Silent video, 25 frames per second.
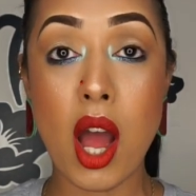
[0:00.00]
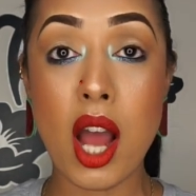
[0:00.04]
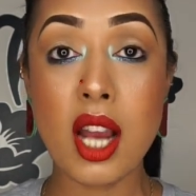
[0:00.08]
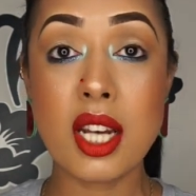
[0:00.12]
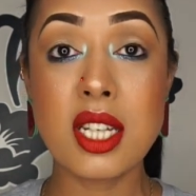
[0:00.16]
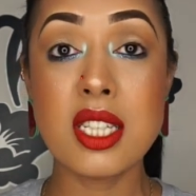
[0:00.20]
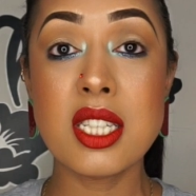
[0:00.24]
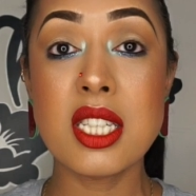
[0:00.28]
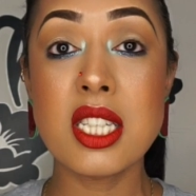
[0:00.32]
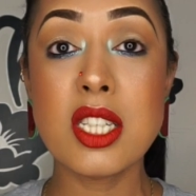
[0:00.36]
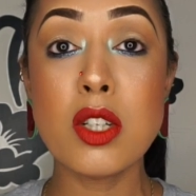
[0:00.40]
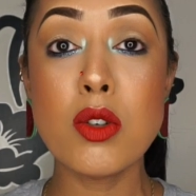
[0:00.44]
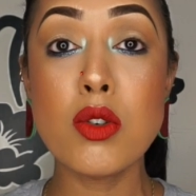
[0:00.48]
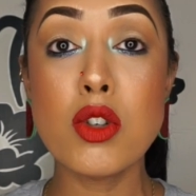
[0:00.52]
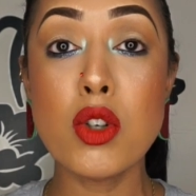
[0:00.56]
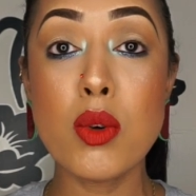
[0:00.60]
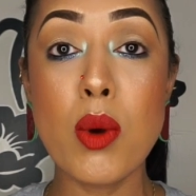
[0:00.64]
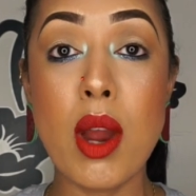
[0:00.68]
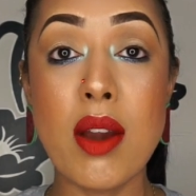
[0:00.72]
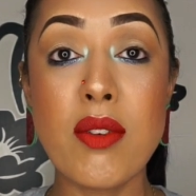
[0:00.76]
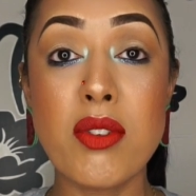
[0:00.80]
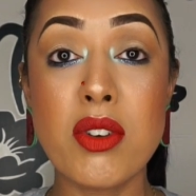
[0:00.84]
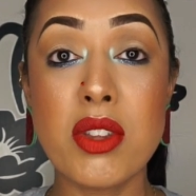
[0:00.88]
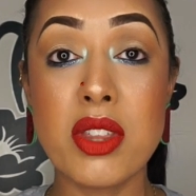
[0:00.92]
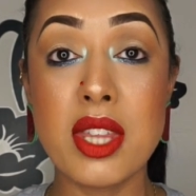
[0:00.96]
I can still do
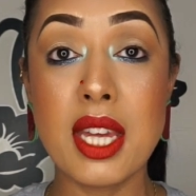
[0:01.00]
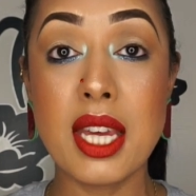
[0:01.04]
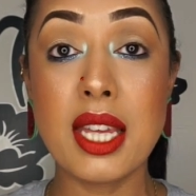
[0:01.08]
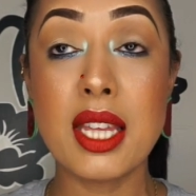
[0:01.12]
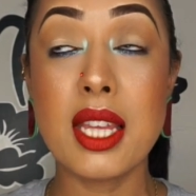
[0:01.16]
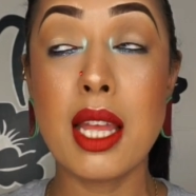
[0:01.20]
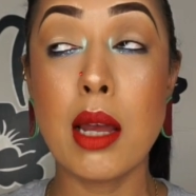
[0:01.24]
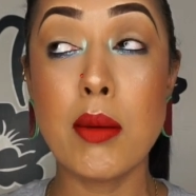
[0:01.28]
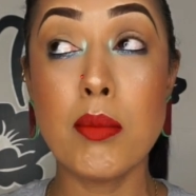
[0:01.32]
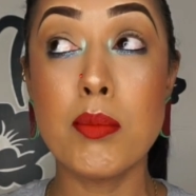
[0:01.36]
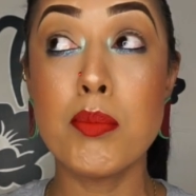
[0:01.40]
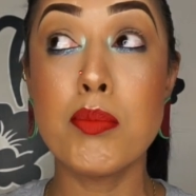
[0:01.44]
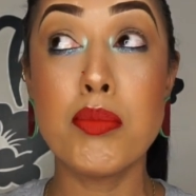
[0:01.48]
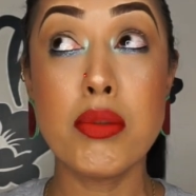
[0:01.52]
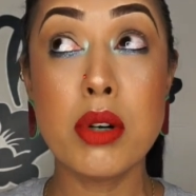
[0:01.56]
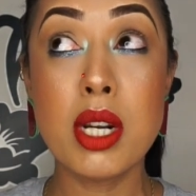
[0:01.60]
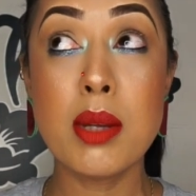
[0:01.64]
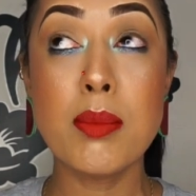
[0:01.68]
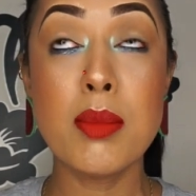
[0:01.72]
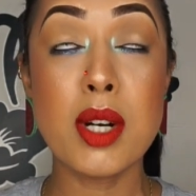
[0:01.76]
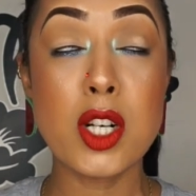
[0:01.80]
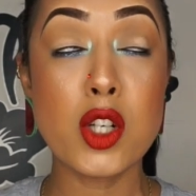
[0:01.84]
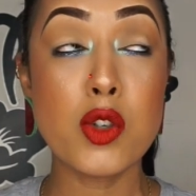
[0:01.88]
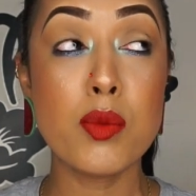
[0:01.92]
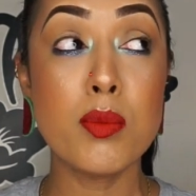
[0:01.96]
everything that pretty
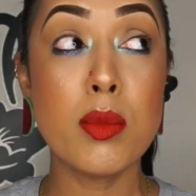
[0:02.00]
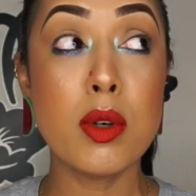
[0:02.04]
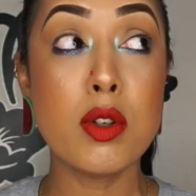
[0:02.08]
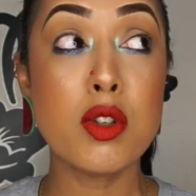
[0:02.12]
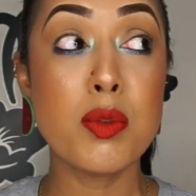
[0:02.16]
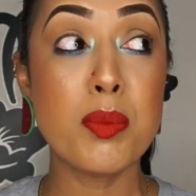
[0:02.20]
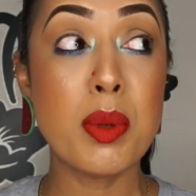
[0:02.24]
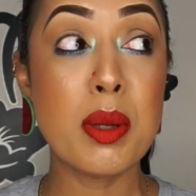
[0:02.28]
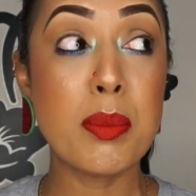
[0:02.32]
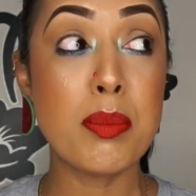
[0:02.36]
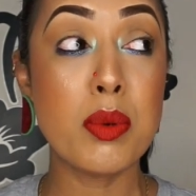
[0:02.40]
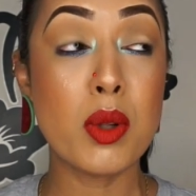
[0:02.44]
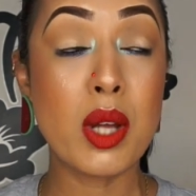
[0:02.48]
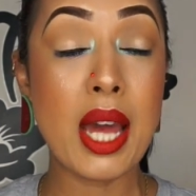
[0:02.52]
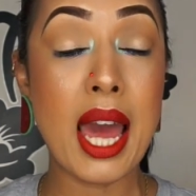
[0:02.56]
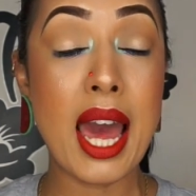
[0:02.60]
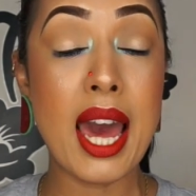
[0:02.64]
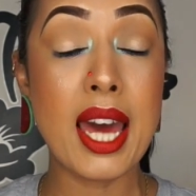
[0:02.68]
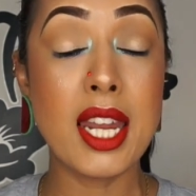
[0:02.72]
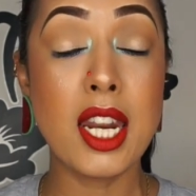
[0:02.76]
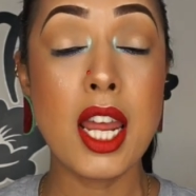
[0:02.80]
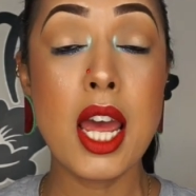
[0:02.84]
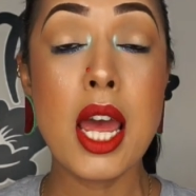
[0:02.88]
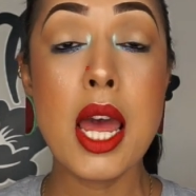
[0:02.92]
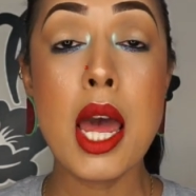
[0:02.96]
much most people
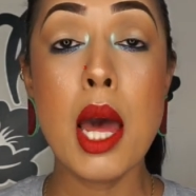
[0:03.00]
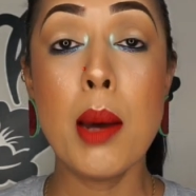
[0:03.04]
can.